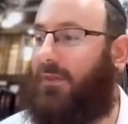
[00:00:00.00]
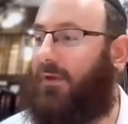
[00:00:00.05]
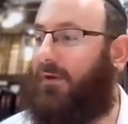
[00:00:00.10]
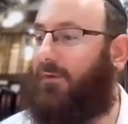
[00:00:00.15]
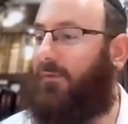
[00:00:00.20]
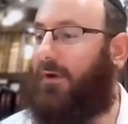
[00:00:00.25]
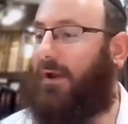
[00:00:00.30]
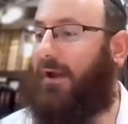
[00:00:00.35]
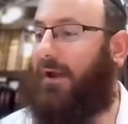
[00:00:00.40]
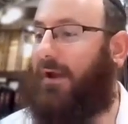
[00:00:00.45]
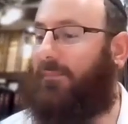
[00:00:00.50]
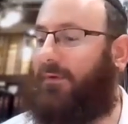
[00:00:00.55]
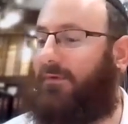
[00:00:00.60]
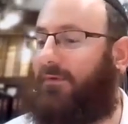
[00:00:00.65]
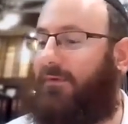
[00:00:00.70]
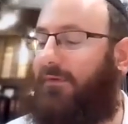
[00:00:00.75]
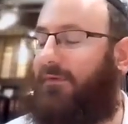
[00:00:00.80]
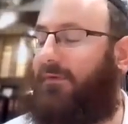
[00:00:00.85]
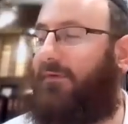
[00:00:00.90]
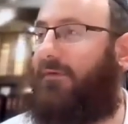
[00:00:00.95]
But then what
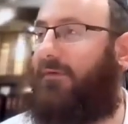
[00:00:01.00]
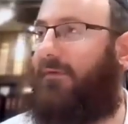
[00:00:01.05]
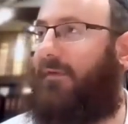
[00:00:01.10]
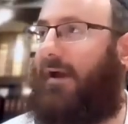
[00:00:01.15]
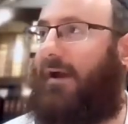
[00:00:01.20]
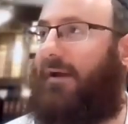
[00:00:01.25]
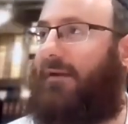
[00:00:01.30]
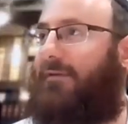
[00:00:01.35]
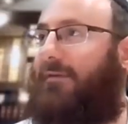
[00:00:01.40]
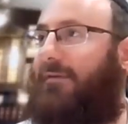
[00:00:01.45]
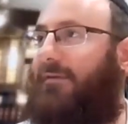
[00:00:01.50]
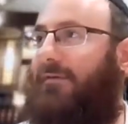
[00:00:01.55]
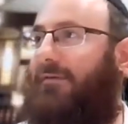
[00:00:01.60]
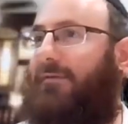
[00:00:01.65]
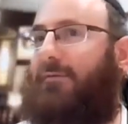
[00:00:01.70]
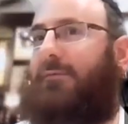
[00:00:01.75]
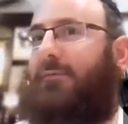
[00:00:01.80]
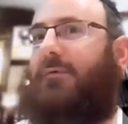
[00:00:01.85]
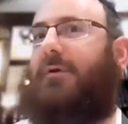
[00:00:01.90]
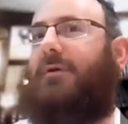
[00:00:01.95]
happens is is that
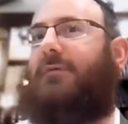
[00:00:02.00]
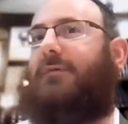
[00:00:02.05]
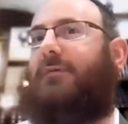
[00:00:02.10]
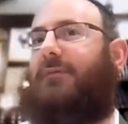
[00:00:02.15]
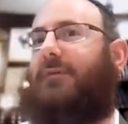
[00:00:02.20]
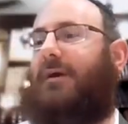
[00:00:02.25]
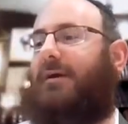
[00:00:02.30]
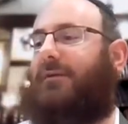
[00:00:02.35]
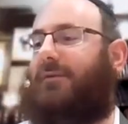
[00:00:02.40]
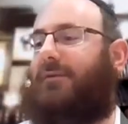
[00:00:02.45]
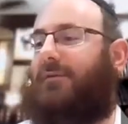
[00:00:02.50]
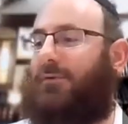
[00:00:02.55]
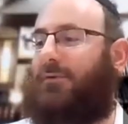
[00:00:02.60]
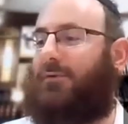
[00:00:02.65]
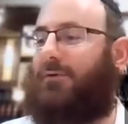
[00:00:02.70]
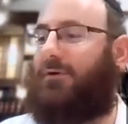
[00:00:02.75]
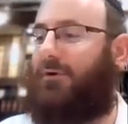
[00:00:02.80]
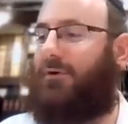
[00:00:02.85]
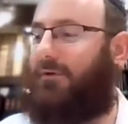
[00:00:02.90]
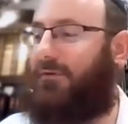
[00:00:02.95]
it's not
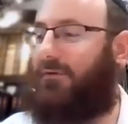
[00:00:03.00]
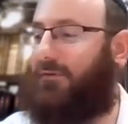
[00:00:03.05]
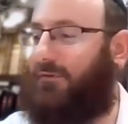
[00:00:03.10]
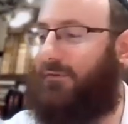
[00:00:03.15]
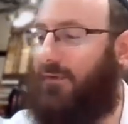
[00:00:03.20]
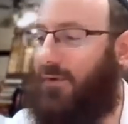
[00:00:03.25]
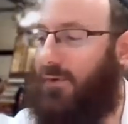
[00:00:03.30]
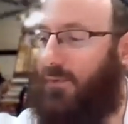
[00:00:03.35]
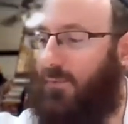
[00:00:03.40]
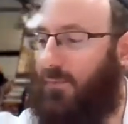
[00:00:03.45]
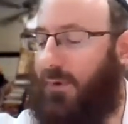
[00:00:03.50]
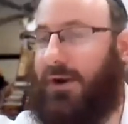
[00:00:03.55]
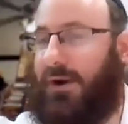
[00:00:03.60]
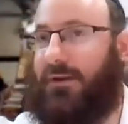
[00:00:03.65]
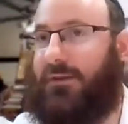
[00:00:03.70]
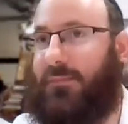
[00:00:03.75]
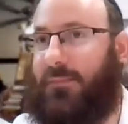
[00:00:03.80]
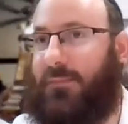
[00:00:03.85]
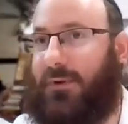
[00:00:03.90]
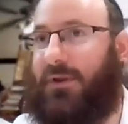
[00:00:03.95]
learned
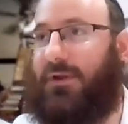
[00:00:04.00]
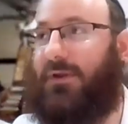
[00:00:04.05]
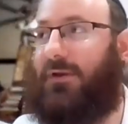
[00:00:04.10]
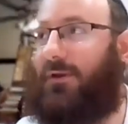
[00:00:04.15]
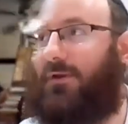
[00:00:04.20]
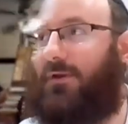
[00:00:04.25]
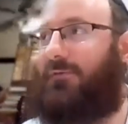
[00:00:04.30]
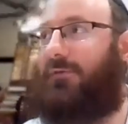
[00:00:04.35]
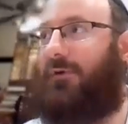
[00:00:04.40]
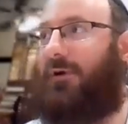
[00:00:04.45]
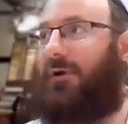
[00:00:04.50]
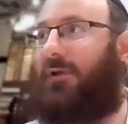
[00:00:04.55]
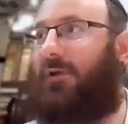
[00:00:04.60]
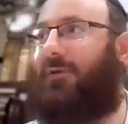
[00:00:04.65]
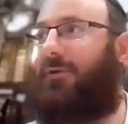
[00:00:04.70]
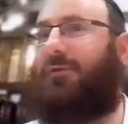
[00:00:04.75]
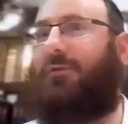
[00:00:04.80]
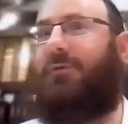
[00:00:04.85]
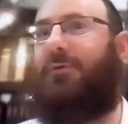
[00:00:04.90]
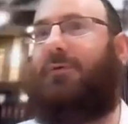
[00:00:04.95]
right at the beginning of
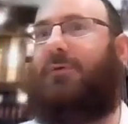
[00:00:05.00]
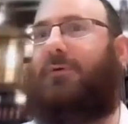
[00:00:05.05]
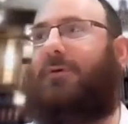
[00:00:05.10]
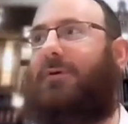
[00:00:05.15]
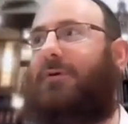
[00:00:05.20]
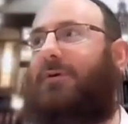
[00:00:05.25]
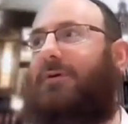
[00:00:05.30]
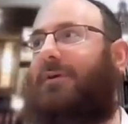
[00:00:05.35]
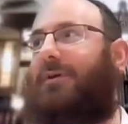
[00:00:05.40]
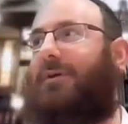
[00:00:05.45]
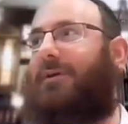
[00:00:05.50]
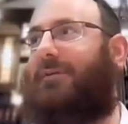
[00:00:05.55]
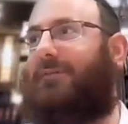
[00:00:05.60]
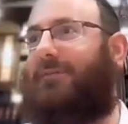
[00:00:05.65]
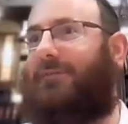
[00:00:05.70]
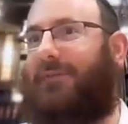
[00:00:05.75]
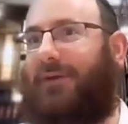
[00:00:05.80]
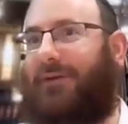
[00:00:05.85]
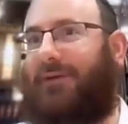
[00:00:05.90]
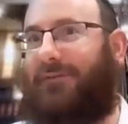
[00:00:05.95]
Elul, or
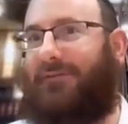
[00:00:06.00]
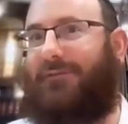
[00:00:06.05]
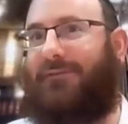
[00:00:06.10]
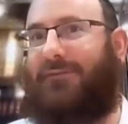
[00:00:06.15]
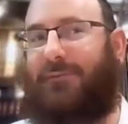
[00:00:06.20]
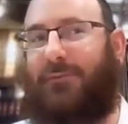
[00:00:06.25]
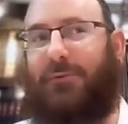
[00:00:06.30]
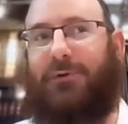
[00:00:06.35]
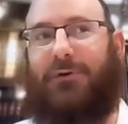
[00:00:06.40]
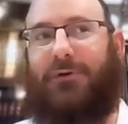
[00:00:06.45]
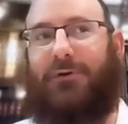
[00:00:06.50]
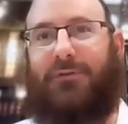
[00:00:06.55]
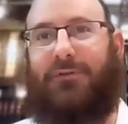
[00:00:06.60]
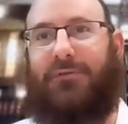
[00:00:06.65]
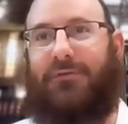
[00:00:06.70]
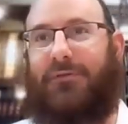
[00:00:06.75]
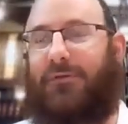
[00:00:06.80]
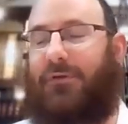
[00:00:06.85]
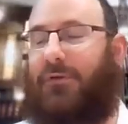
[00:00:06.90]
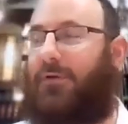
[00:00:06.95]
it's not
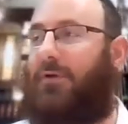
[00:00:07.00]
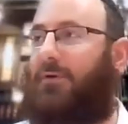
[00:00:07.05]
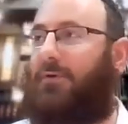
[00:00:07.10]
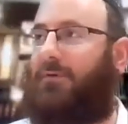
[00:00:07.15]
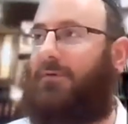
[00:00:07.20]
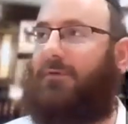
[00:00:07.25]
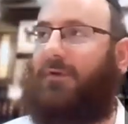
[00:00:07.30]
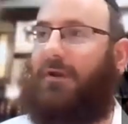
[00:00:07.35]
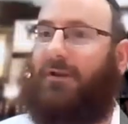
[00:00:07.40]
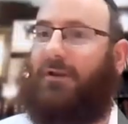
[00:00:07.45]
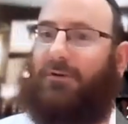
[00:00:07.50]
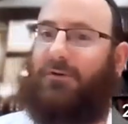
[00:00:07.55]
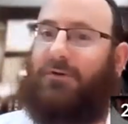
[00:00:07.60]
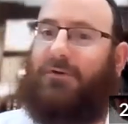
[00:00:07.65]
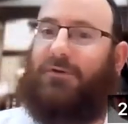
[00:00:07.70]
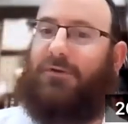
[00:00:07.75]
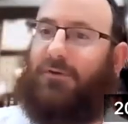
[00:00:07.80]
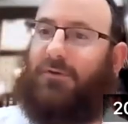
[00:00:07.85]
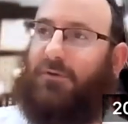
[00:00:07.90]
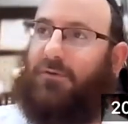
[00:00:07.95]
learned, you know, it's not
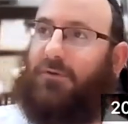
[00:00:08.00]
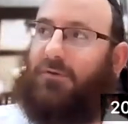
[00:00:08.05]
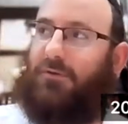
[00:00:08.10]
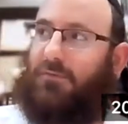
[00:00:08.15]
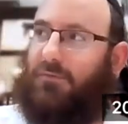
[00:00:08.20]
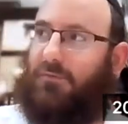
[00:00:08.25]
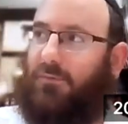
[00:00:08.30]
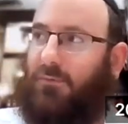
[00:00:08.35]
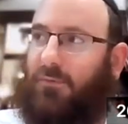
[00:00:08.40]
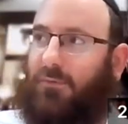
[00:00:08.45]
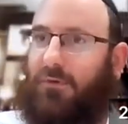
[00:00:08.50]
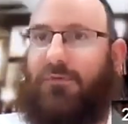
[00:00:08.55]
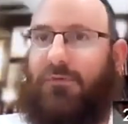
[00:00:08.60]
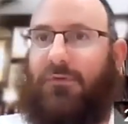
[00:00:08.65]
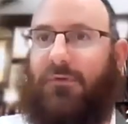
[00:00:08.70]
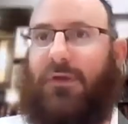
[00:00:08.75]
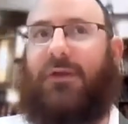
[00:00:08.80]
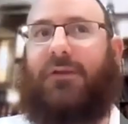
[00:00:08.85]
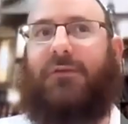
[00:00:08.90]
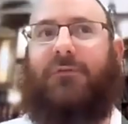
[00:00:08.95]
learned till
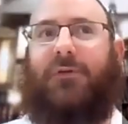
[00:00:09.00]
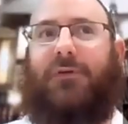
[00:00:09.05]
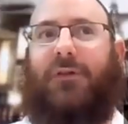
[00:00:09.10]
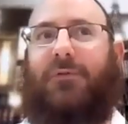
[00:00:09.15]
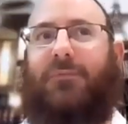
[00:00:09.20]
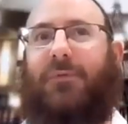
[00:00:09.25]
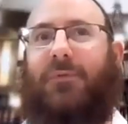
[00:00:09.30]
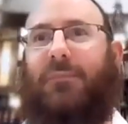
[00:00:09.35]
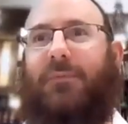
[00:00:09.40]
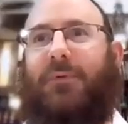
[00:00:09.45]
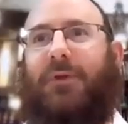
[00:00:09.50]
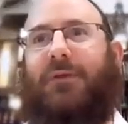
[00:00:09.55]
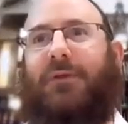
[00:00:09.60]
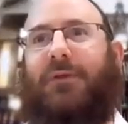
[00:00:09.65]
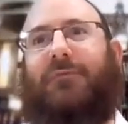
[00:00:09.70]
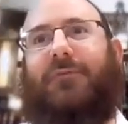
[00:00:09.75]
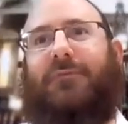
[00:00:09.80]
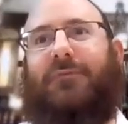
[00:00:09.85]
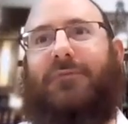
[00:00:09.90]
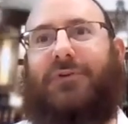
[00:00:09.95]
towards the end of Elul, maybe
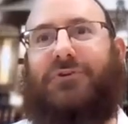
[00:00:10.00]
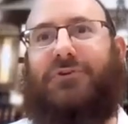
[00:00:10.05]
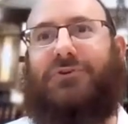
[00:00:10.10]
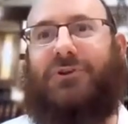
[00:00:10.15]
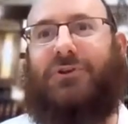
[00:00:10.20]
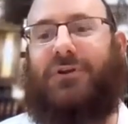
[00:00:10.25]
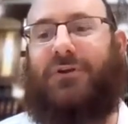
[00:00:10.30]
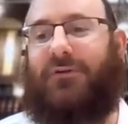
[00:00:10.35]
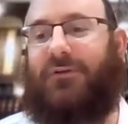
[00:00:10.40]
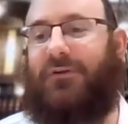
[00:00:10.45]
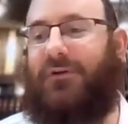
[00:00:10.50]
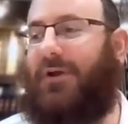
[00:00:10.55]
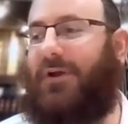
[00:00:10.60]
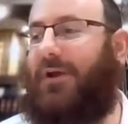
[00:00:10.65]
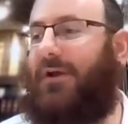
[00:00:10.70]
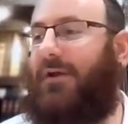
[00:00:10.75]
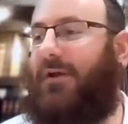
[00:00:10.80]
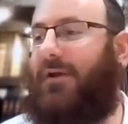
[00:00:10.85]
even finishing.